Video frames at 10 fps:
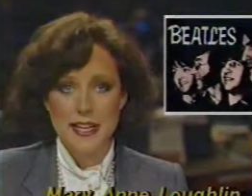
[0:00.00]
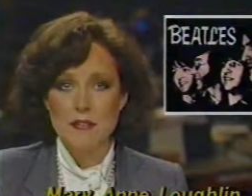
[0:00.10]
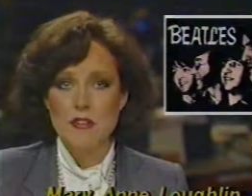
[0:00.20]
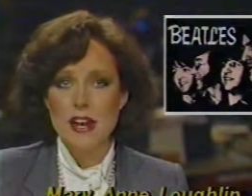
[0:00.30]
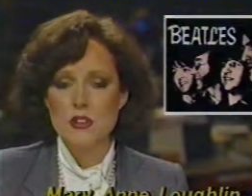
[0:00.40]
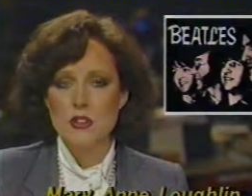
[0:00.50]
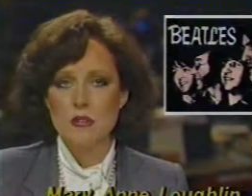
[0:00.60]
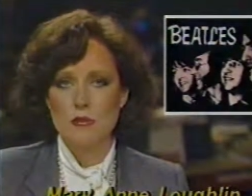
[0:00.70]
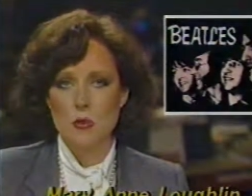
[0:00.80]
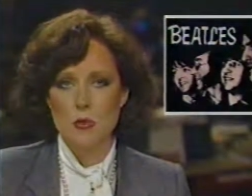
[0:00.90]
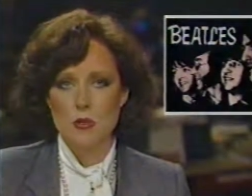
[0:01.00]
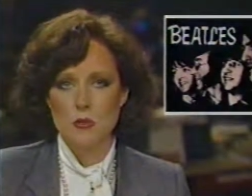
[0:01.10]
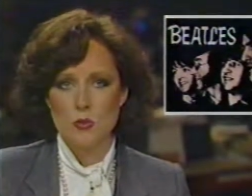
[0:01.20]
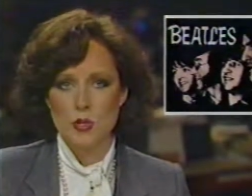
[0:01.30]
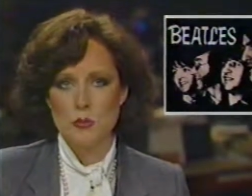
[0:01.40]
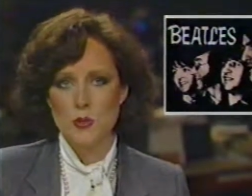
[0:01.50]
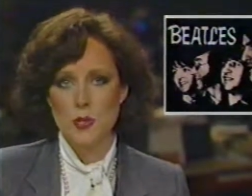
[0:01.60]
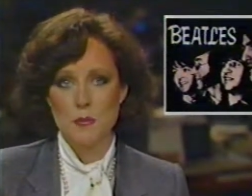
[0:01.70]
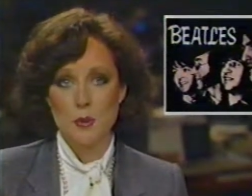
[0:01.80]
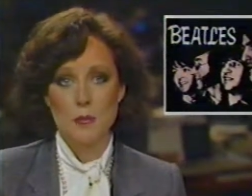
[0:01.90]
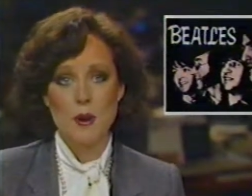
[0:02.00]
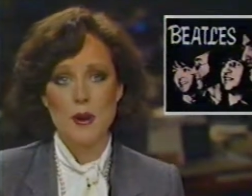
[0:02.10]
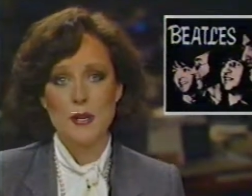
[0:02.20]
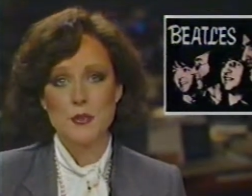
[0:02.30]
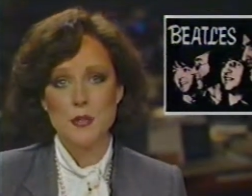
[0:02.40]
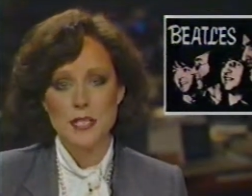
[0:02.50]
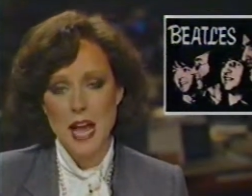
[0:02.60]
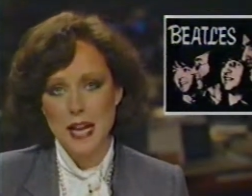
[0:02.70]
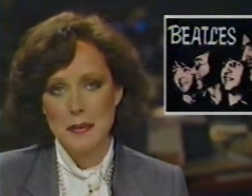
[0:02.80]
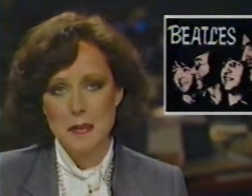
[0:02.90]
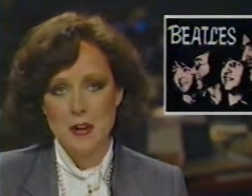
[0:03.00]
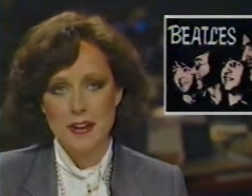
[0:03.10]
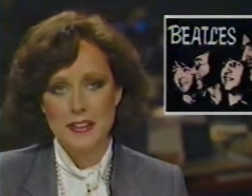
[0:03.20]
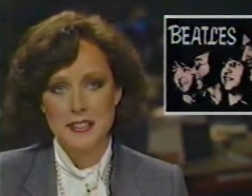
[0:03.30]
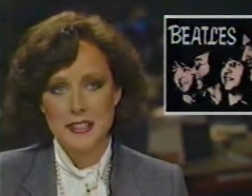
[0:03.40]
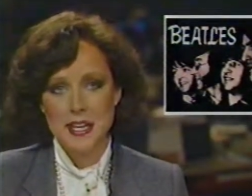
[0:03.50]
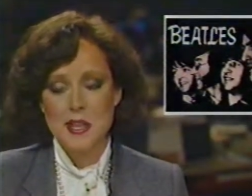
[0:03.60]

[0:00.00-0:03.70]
an invasion force was pre preparing to attack America.